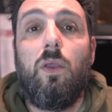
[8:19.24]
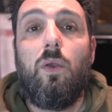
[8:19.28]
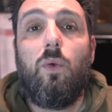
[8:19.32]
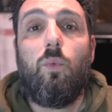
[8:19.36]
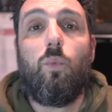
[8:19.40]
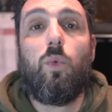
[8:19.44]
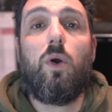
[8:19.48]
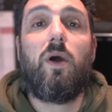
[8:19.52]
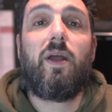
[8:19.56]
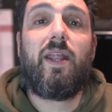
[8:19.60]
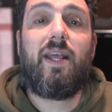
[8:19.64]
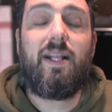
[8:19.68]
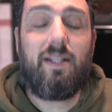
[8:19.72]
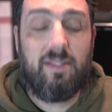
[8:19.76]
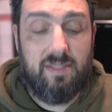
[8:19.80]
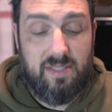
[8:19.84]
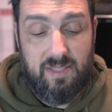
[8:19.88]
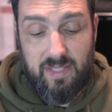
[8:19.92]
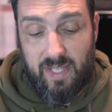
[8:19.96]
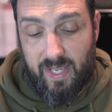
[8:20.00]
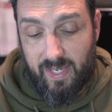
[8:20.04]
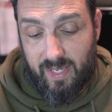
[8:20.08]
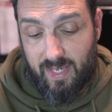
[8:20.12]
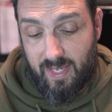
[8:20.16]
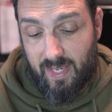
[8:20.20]
What
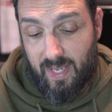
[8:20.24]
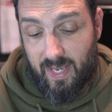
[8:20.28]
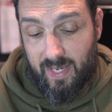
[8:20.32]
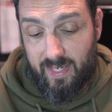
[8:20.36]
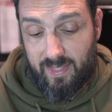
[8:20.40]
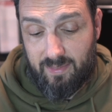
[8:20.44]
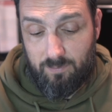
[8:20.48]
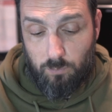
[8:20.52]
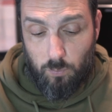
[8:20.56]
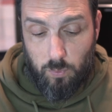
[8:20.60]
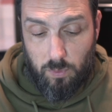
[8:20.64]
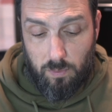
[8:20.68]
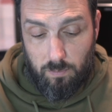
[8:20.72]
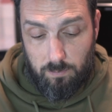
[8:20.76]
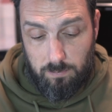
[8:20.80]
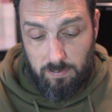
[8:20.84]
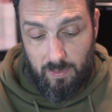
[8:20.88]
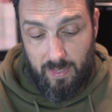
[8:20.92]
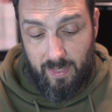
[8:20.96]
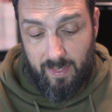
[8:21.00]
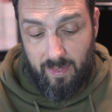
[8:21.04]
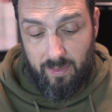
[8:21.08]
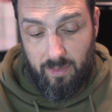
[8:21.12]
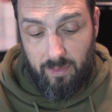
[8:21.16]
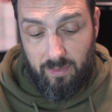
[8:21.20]
else?
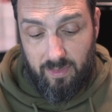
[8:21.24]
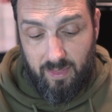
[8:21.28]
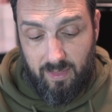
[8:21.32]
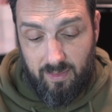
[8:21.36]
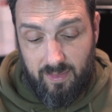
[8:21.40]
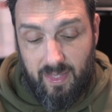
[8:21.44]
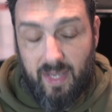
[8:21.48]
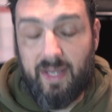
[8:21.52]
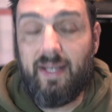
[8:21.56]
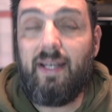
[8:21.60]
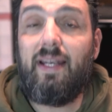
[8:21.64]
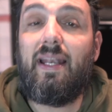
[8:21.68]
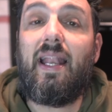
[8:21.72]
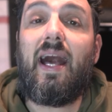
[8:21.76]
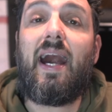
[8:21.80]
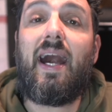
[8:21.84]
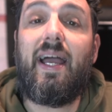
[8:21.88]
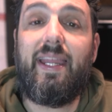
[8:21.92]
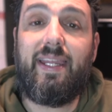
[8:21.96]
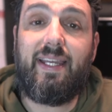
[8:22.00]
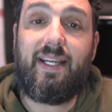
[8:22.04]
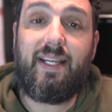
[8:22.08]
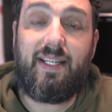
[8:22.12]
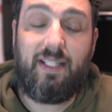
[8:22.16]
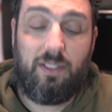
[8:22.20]
Another thing that I
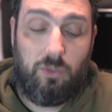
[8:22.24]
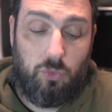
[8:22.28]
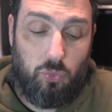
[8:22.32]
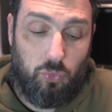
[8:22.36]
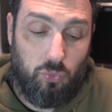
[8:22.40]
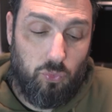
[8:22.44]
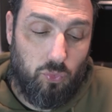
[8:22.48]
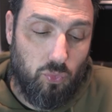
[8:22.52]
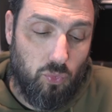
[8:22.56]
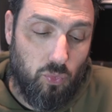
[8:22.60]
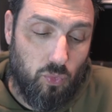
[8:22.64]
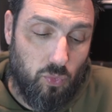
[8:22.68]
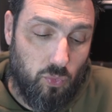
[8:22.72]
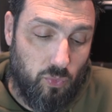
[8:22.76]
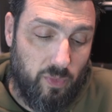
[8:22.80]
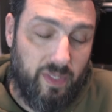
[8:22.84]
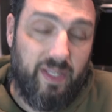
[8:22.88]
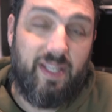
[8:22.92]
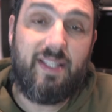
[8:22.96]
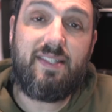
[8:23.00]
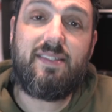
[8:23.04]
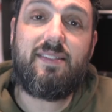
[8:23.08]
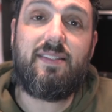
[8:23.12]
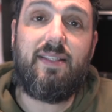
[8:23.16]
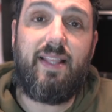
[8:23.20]
like to do
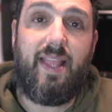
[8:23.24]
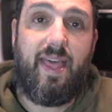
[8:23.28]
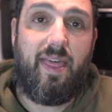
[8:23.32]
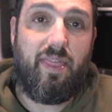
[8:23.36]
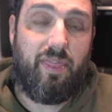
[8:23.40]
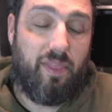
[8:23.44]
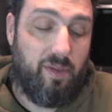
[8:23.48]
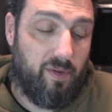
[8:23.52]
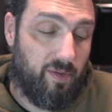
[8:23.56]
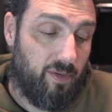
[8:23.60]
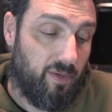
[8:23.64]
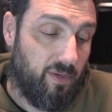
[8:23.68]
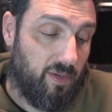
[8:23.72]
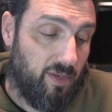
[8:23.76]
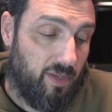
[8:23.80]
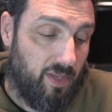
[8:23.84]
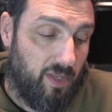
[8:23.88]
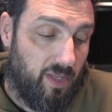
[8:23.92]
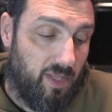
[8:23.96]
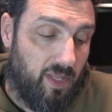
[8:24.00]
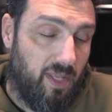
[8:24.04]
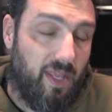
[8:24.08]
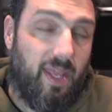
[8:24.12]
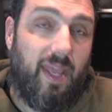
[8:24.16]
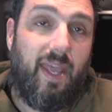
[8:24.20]
is leather.
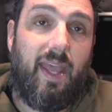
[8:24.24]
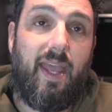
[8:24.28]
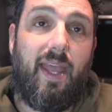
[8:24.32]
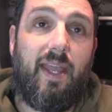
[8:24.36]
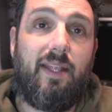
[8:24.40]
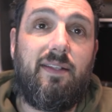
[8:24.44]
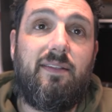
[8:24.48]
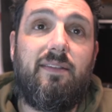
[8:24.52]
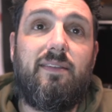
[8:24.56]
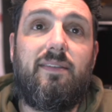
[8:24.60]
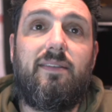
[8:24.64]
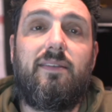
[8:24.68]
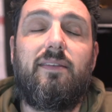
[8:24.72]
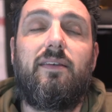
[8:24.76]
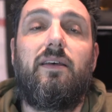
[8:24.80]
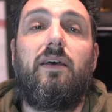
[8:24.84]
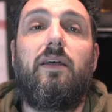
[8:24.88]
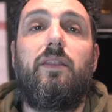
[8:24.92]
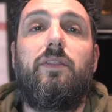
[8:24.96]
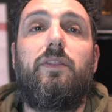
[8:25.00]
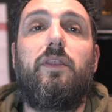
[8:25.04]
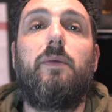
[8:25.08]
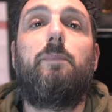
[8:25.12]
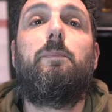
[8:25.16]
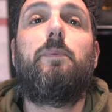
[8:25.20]
And
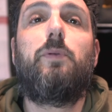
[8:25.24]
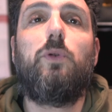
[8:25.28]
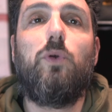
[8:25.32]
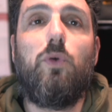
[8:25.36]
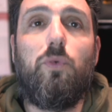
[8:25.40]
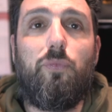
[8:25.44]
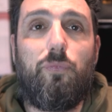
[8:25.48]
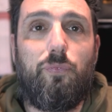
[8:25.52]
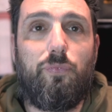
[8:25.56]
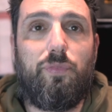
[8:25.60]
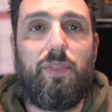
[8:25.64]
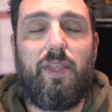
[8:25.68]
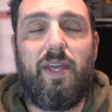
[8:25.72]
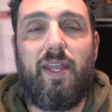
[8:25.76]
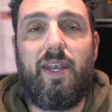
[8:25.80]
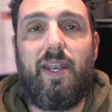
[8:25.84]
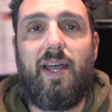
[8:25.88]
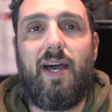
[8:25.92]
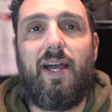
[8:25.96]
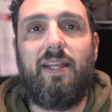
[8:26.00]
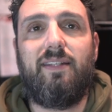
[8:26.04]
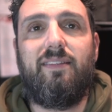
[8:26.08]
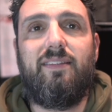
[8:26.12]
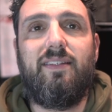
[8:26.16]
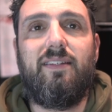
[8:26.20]
the proof that
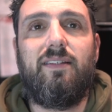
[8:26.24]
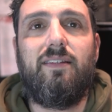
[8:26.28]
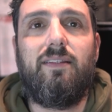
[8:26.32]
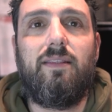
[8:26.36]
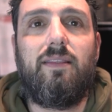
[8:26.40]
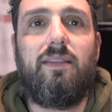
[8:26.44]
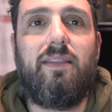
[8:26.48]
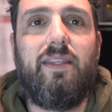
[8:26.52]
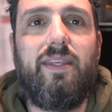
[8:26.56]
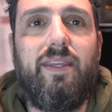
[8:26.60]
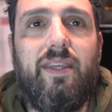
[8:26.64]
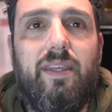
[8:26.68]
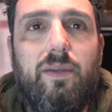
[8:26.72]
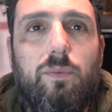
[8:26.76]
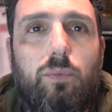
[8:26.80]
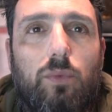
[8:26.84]
I didn't think it